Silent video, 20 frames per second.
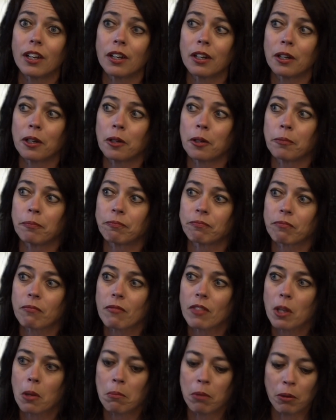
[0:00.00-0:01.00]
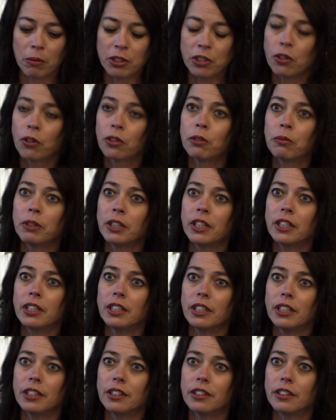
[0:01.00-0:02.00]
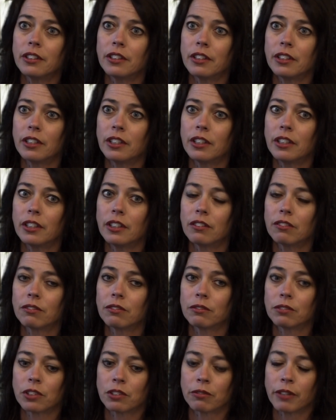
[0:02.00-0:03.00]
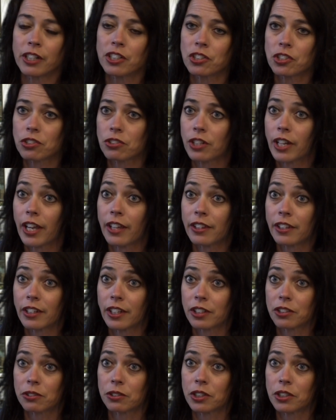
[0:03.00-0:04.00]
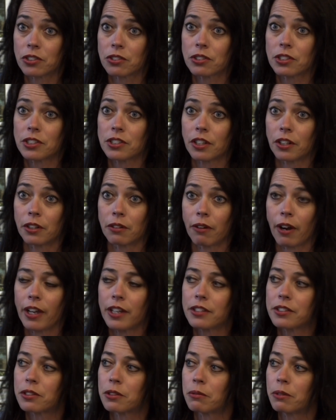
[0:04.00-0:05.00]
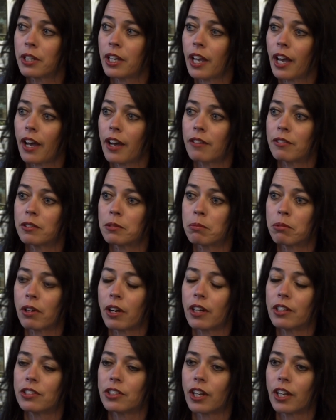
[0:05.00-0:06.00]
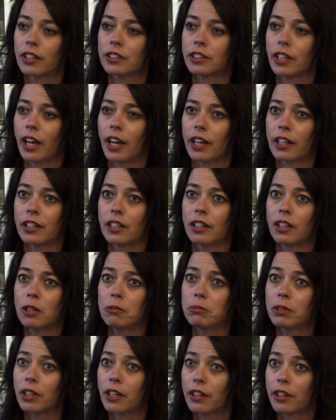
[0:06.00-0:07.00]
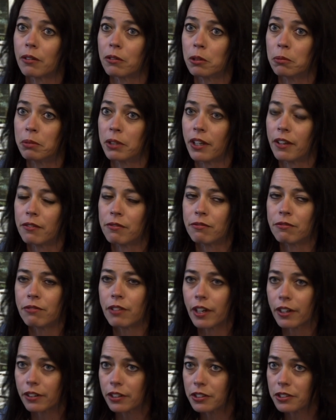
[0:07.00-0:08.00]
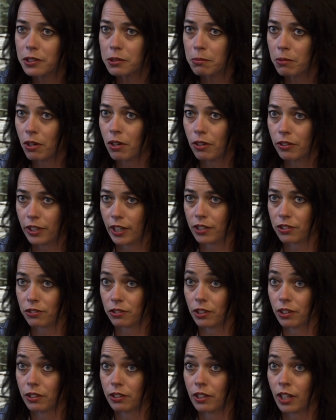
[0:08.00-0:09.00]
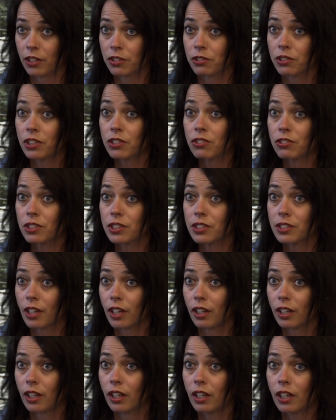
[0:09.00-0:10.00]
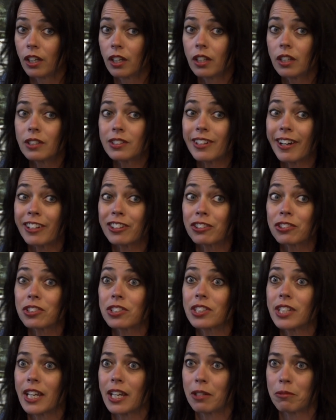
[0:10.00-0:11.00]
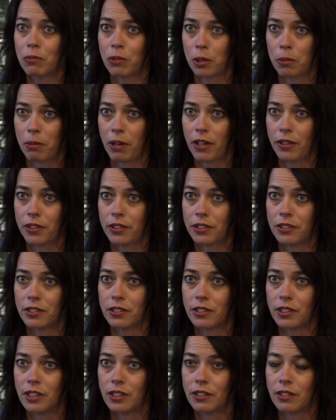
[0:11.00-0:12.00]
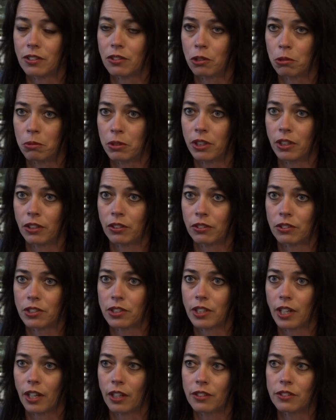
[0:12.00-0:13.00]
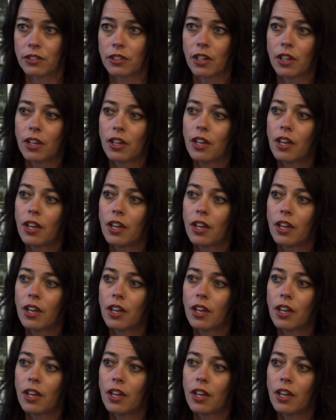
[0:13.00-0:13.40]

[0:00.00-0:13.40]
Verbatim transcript: Um, but we know that we need the the registry and the natural history study, right? So we have a project at Columbia that will be a very small natural natural history study to understand more about this disease that nobody understands.